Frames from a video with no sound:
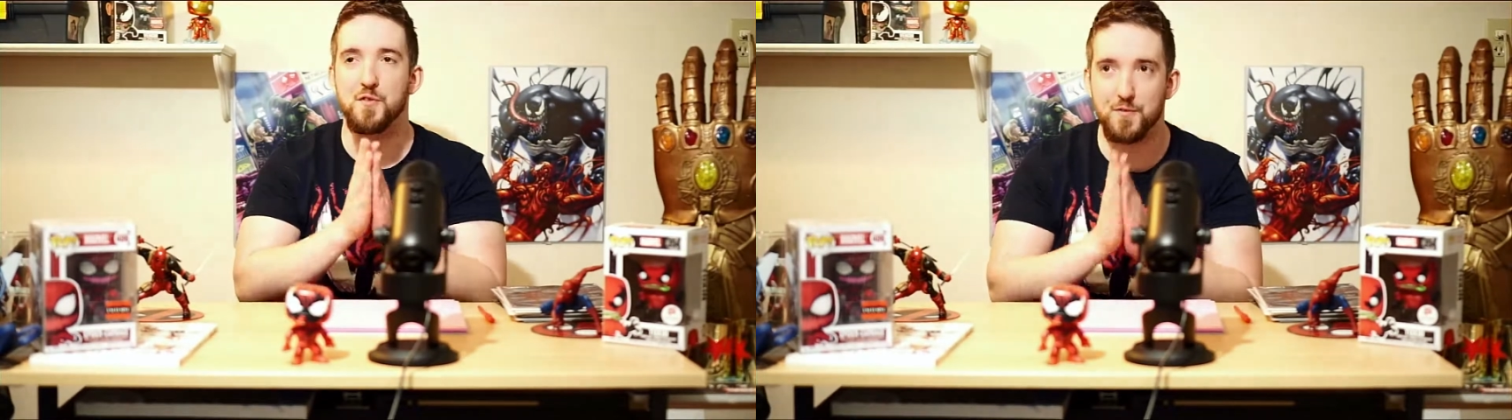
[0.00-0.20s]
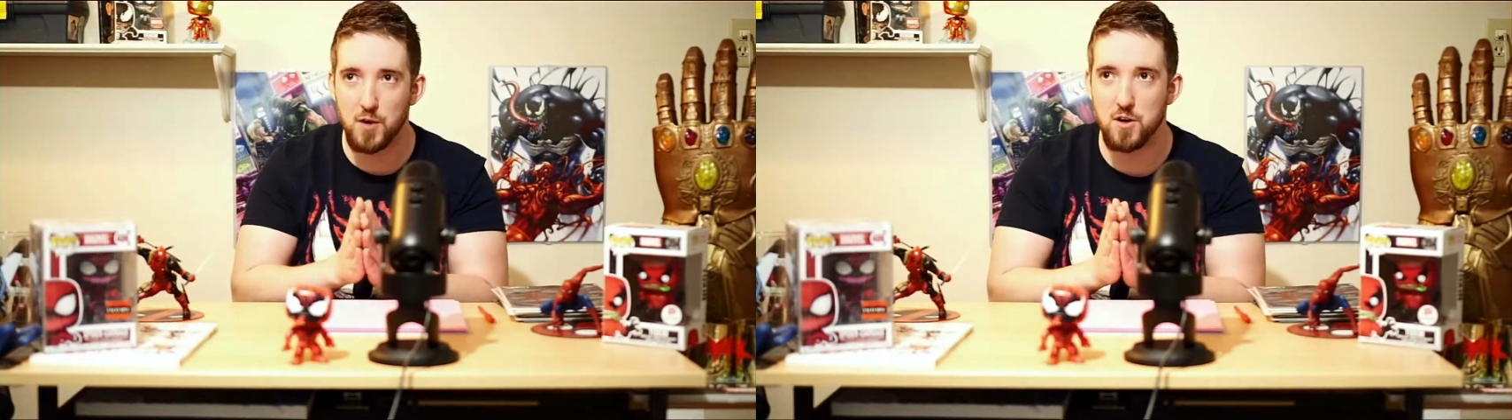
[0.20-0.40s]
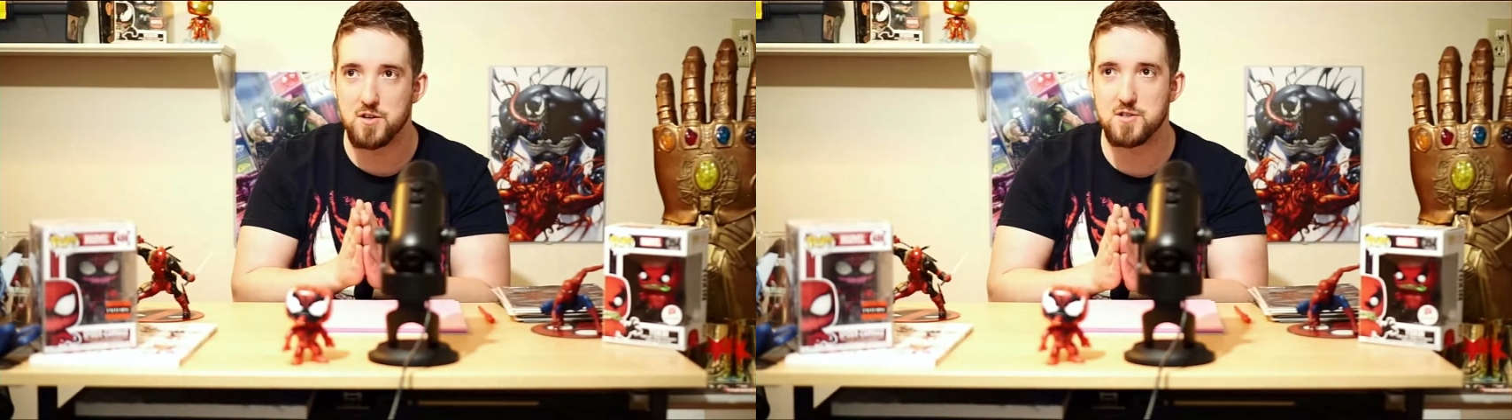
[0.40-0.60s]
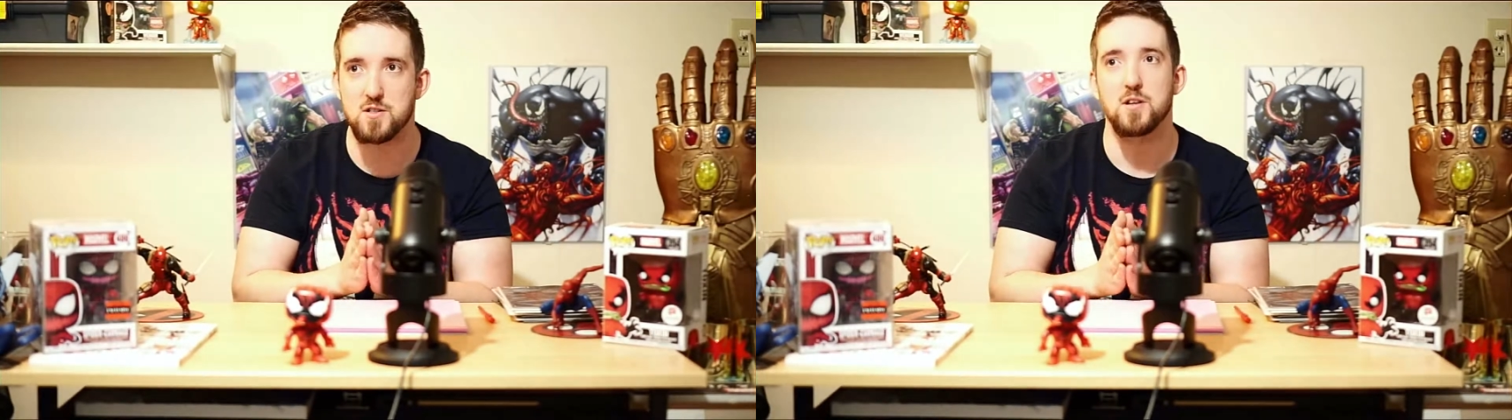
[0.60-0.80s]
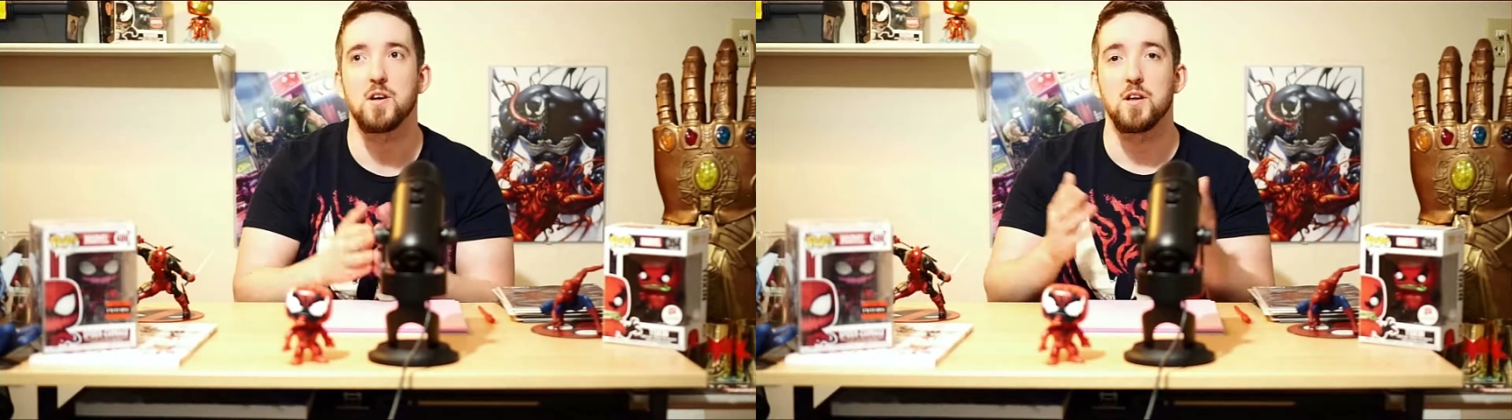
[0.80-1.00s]

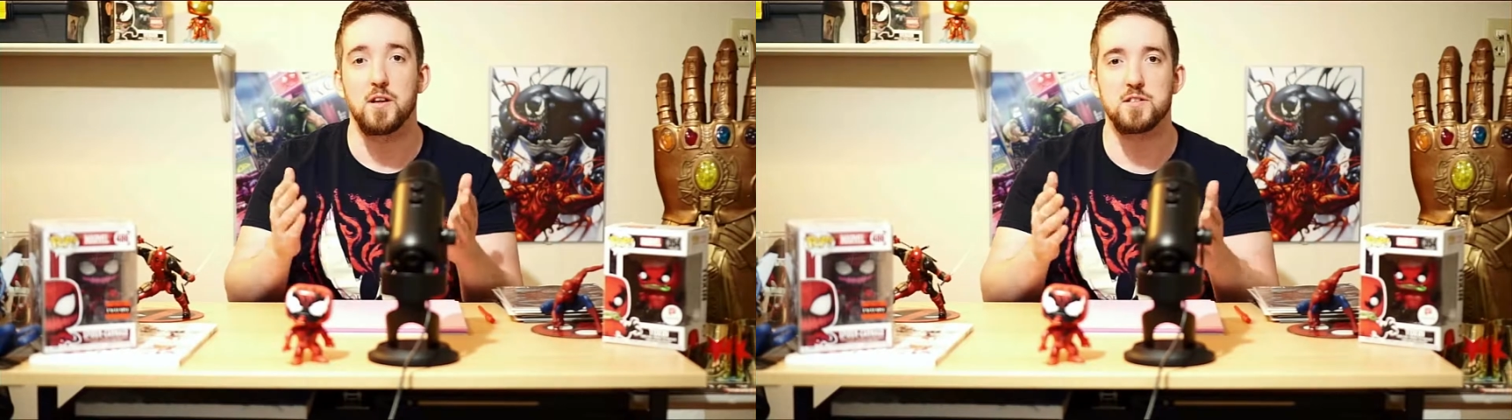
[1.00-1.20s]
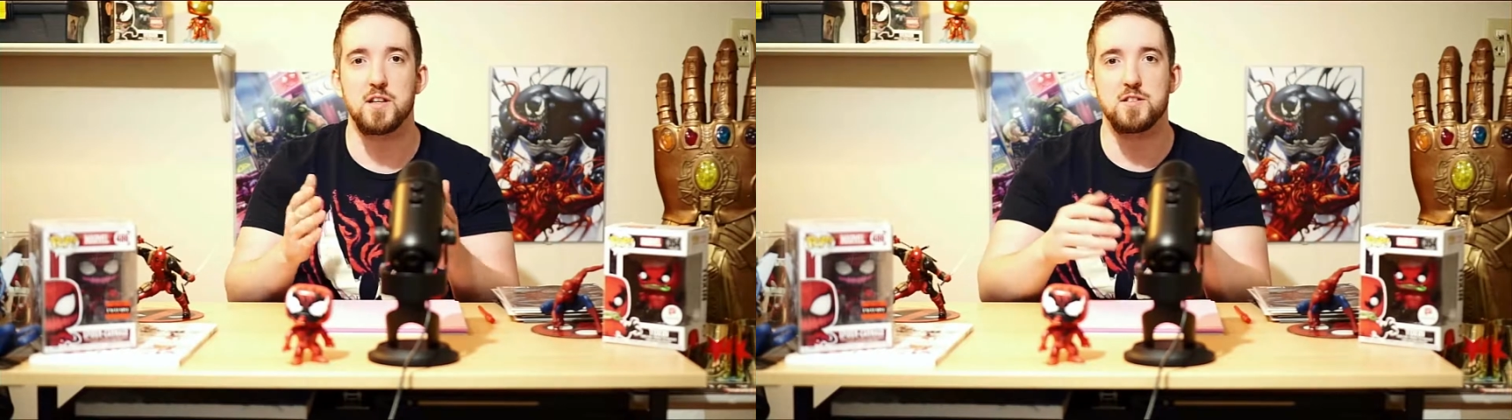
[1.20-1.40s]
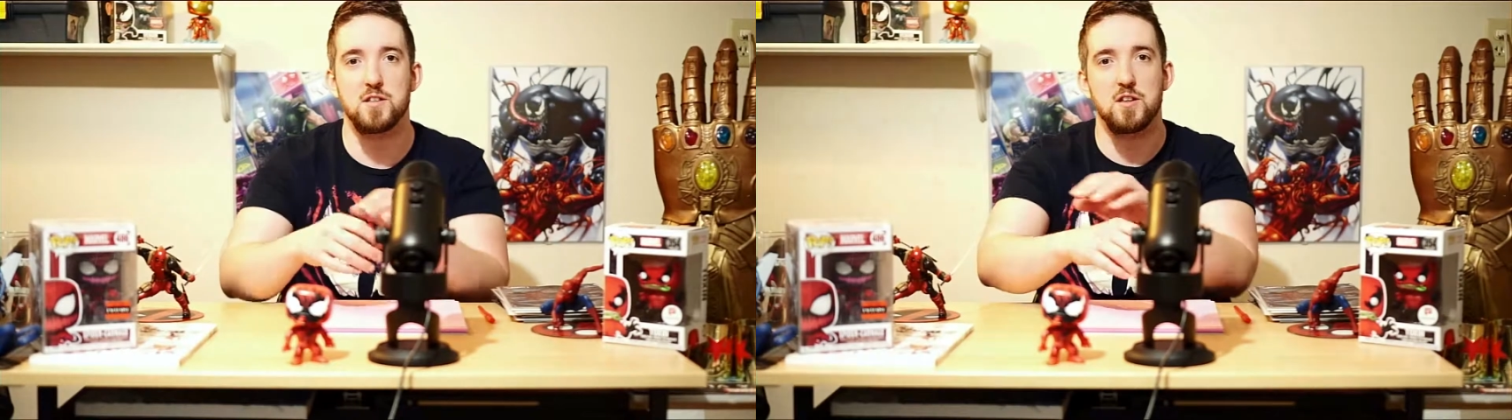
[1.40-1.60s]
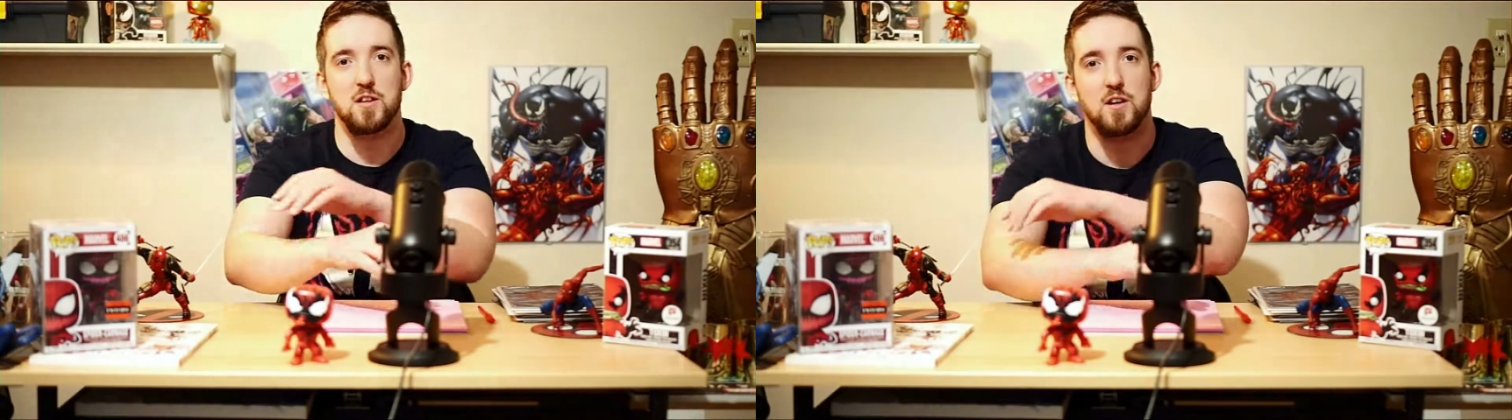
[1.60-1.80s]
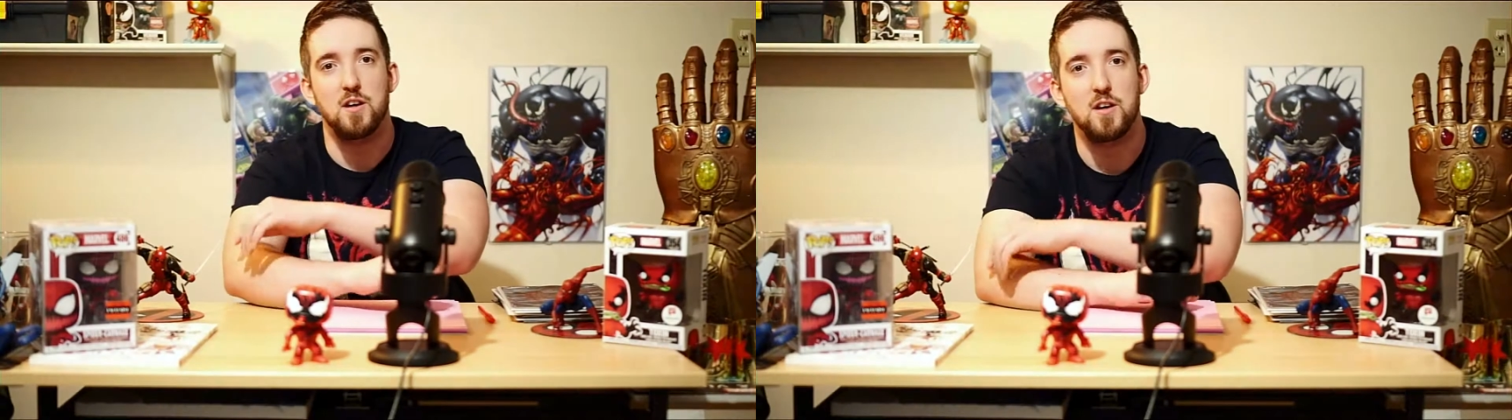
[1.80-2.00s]
first, let's get
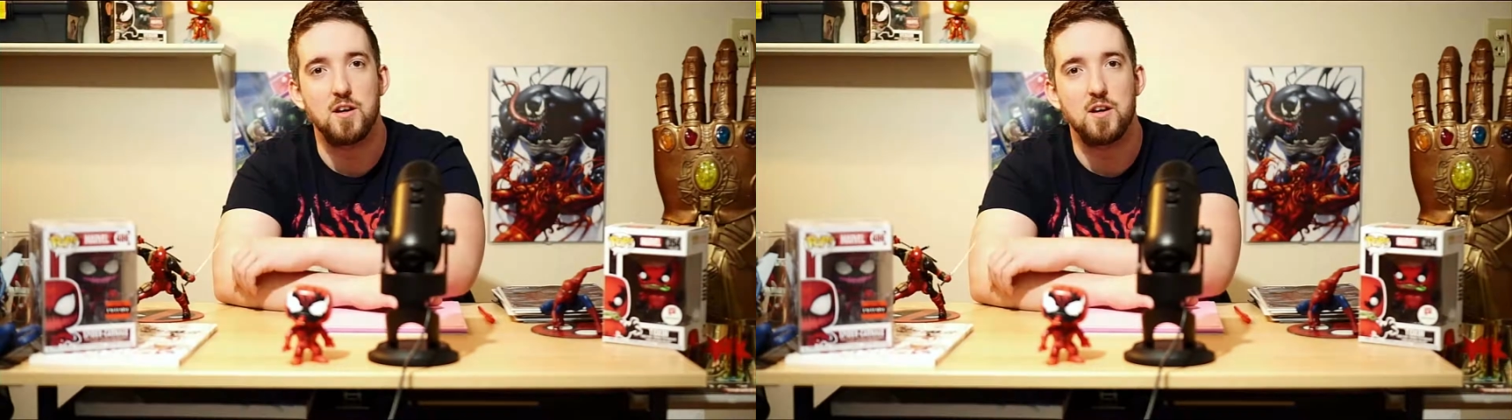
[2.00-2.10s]
to